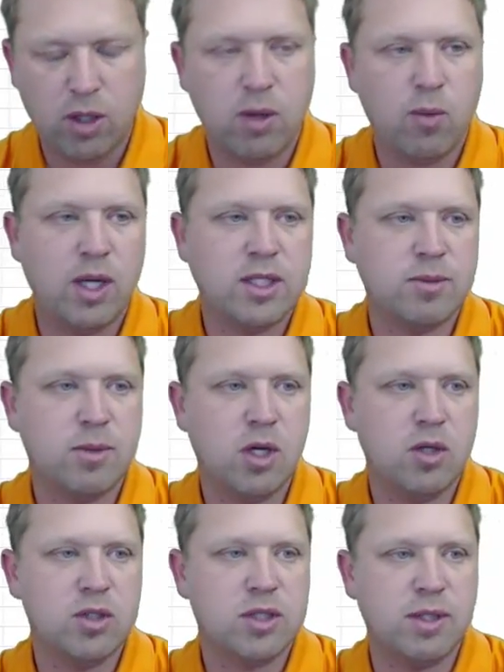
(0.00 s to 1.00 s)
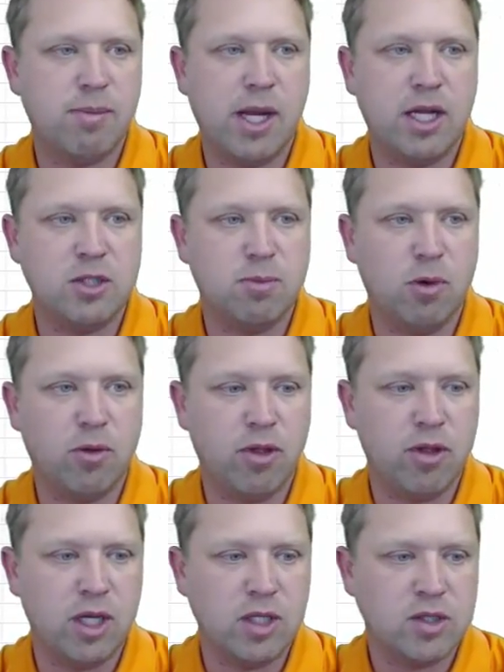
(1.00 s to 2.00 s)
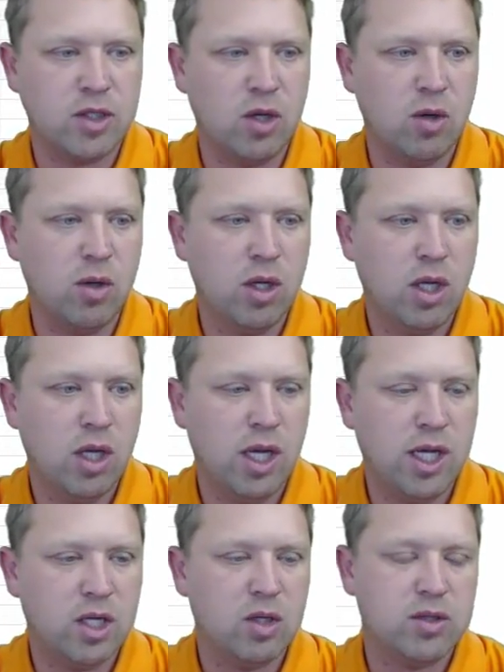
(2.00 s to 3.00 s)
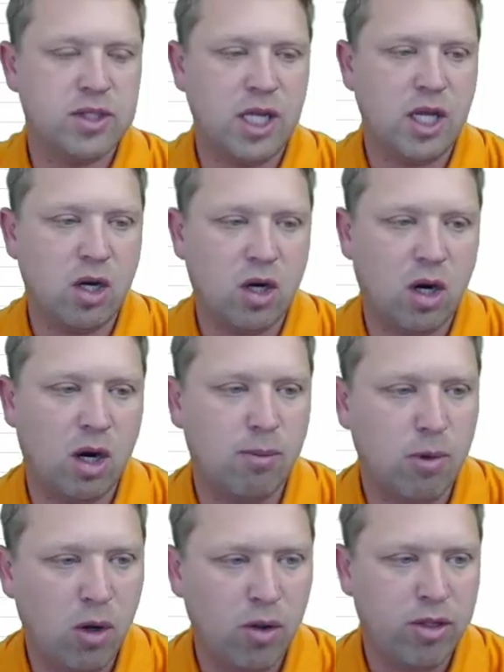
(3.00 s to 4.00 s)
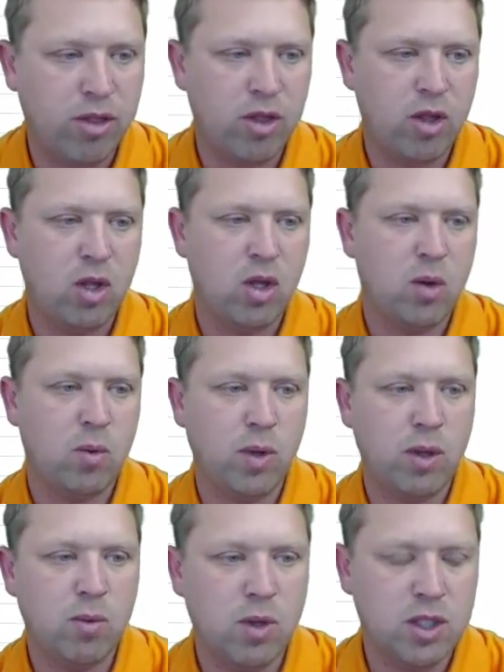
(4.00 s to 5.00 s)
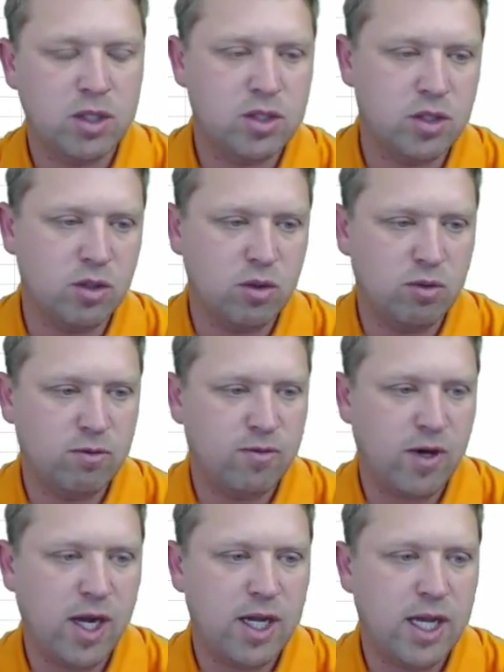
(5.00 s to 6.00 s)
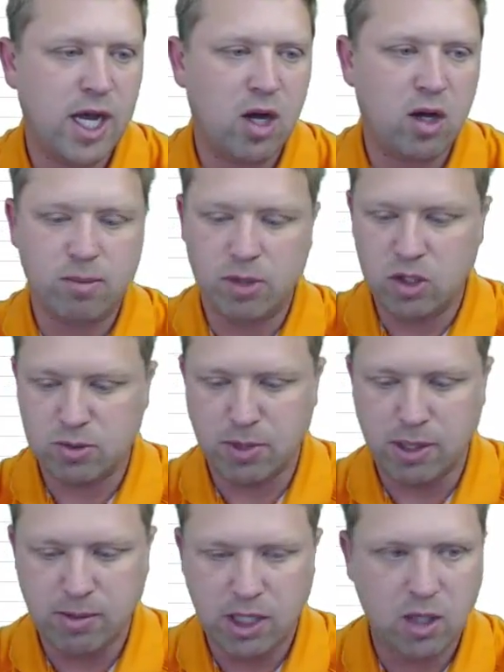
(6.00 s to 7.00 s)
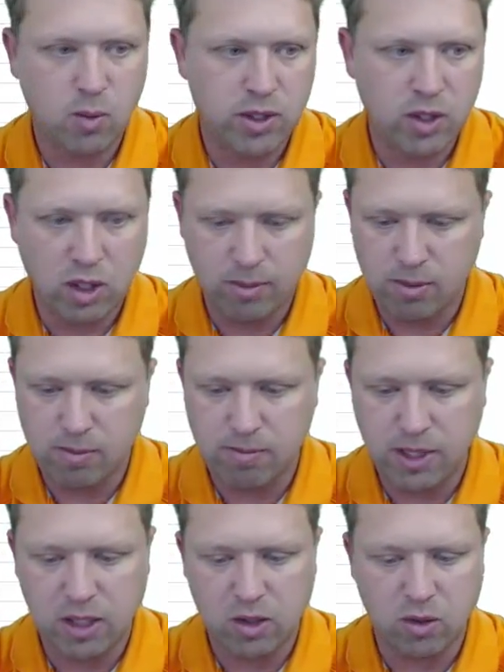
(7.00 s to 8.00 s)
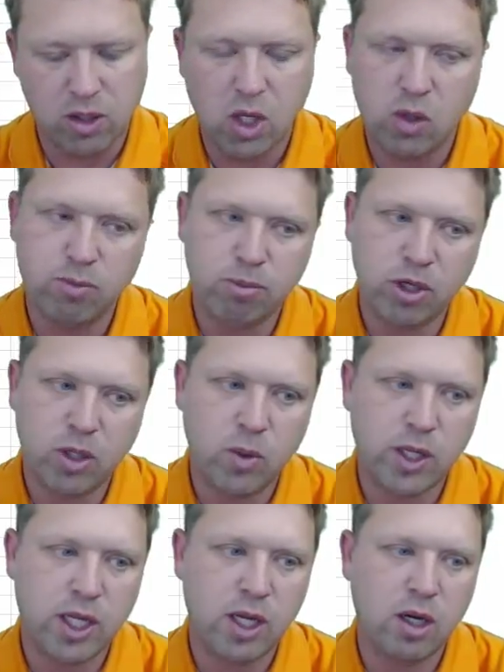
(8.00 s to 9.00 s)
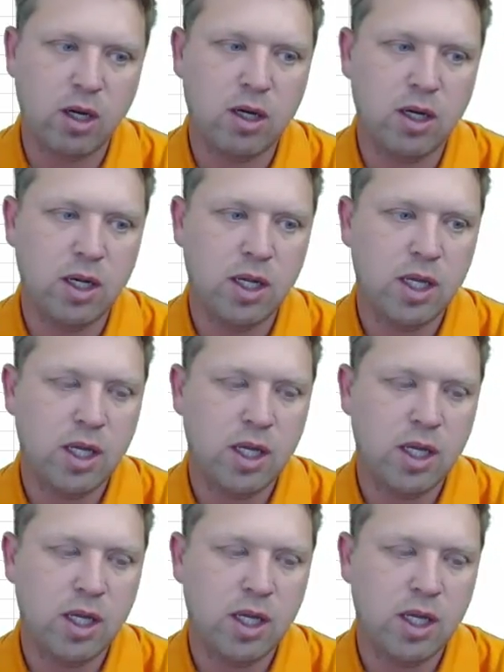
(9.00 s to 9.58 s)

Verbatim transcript: And we're going to write some code just to manage both of these. So it goes to E R R both. We want to find out. I'm going to use my immediate window. I'm going to be coding pretty quick here.